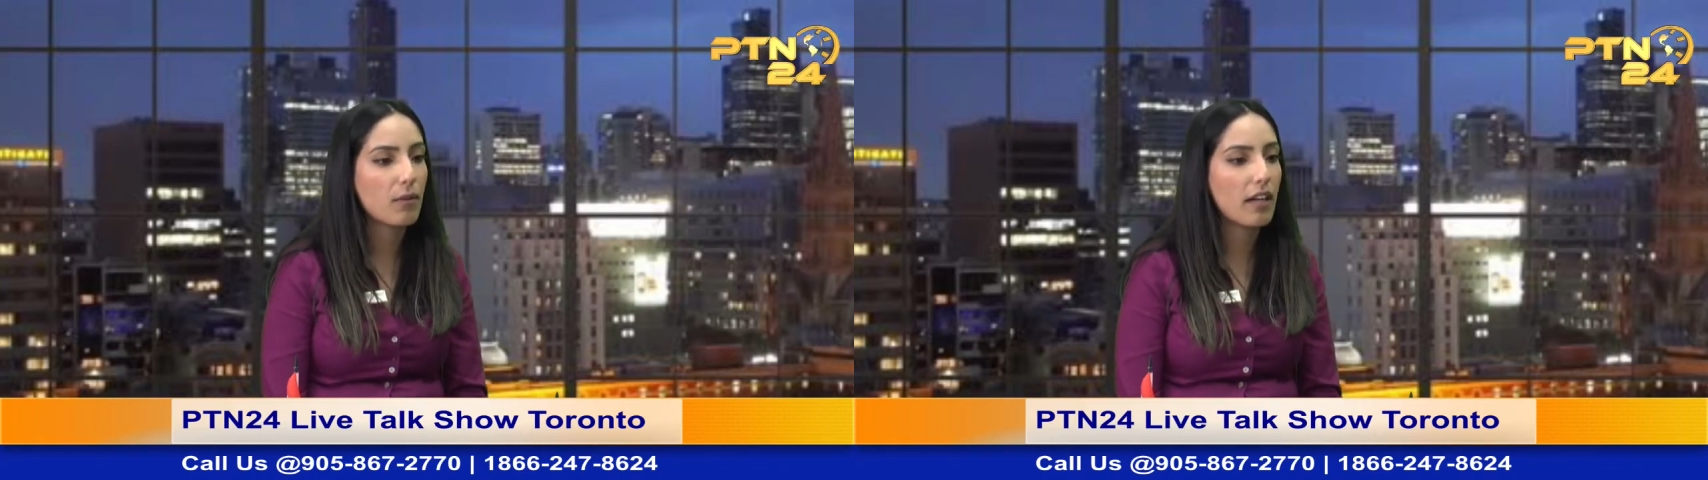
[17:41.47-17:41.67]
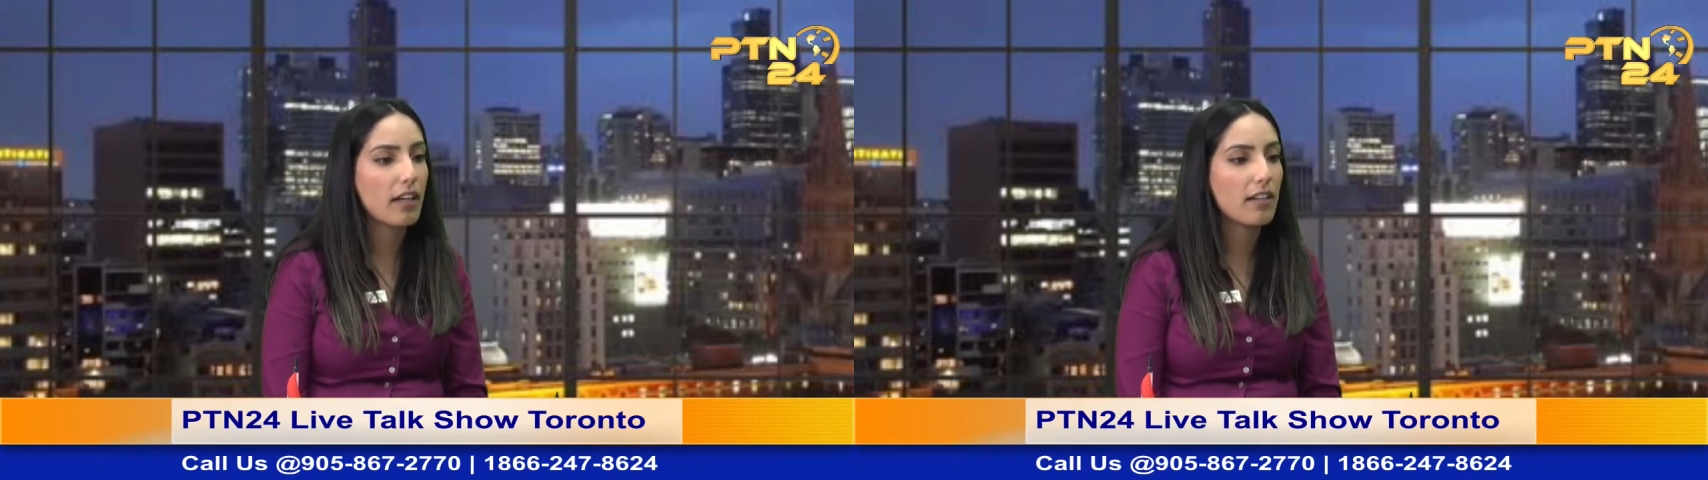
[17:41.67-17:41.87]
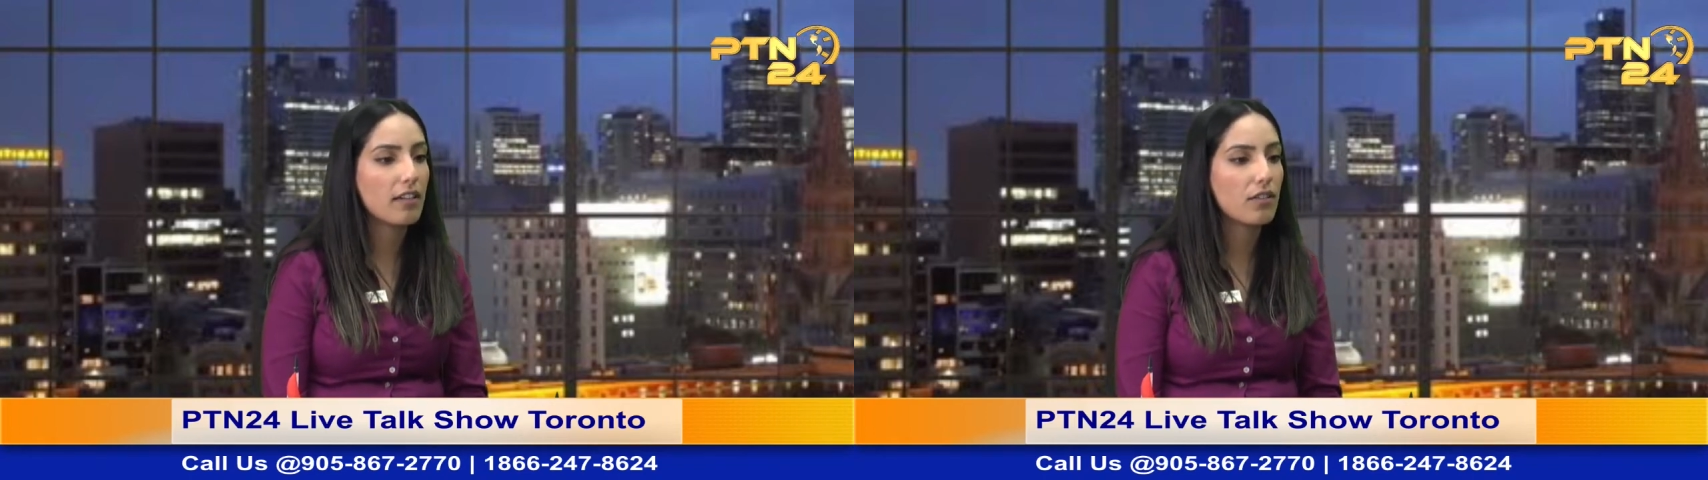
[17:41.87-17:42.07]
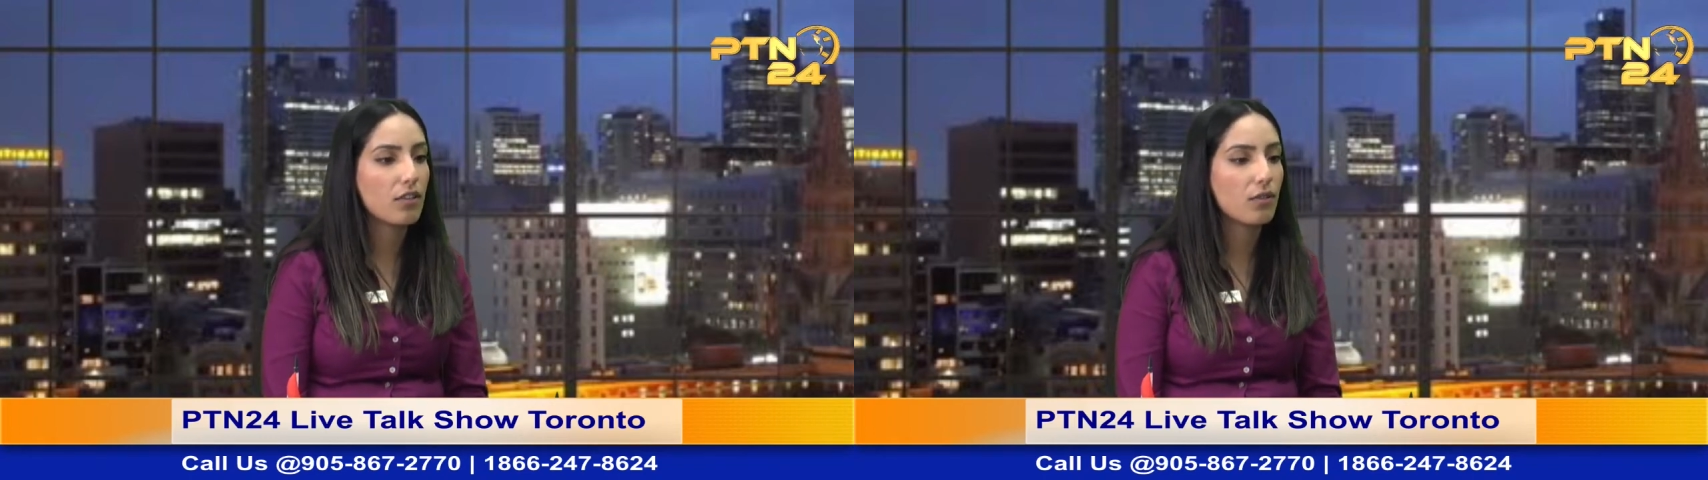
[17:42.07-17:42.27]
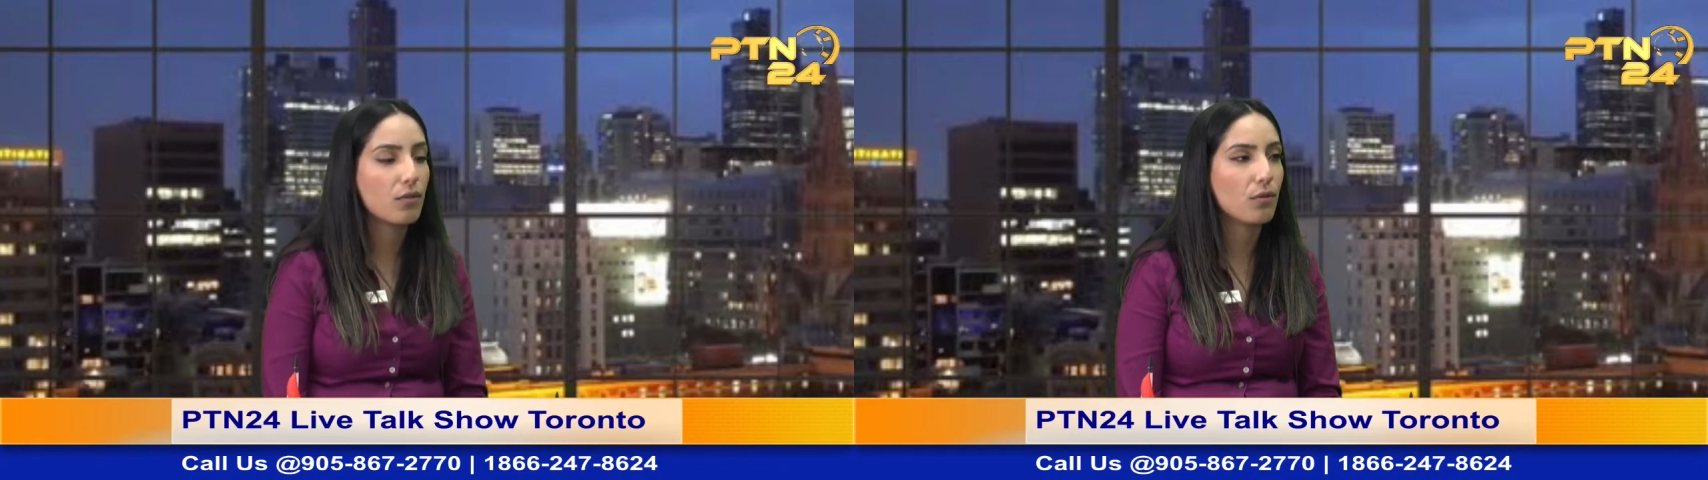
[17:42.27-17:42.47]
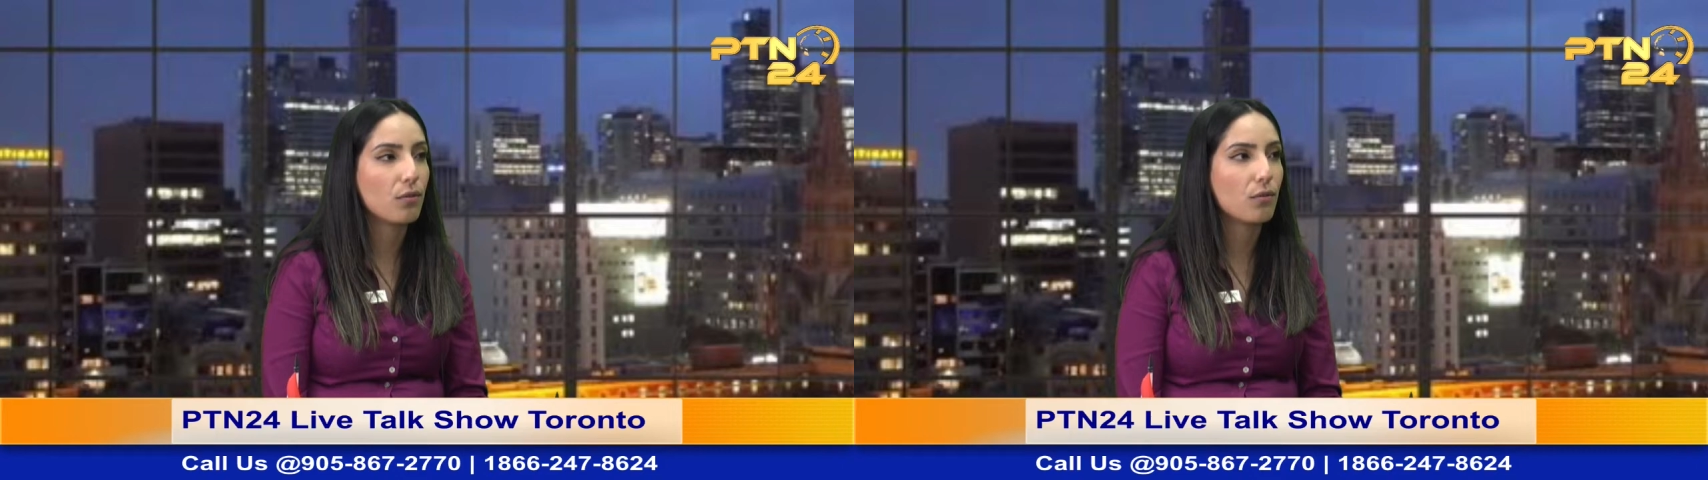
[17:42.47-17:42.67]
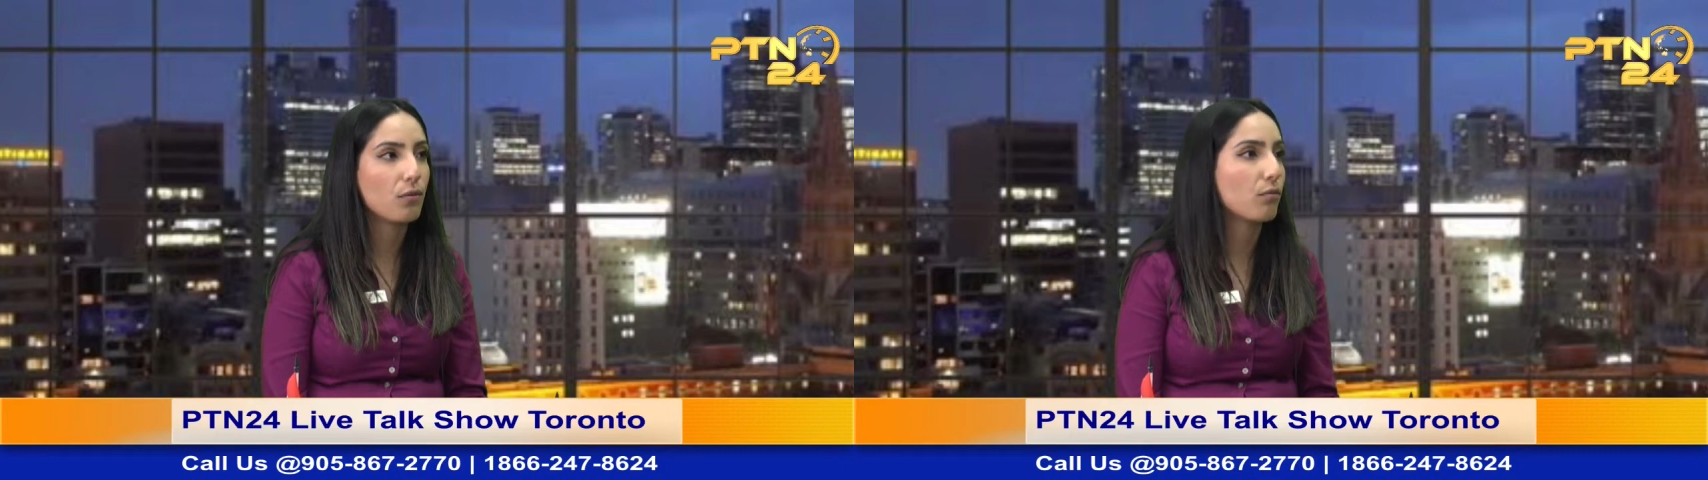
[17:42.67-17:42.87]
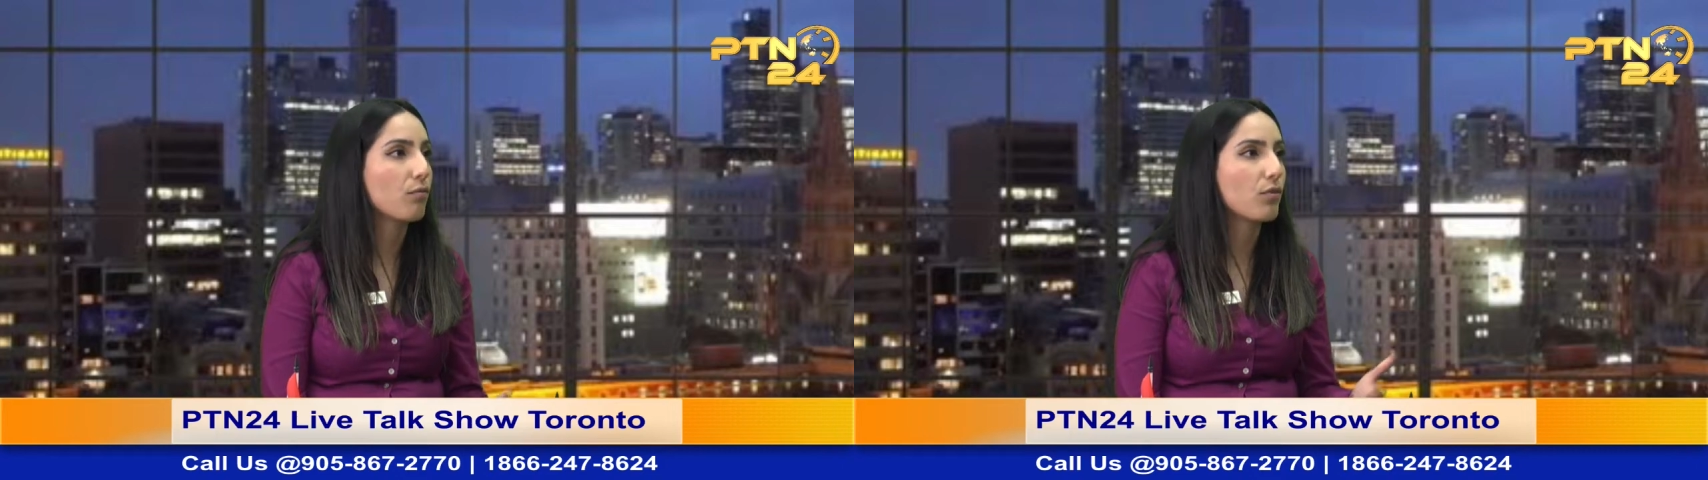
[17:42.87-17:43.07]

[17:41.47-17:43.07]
when you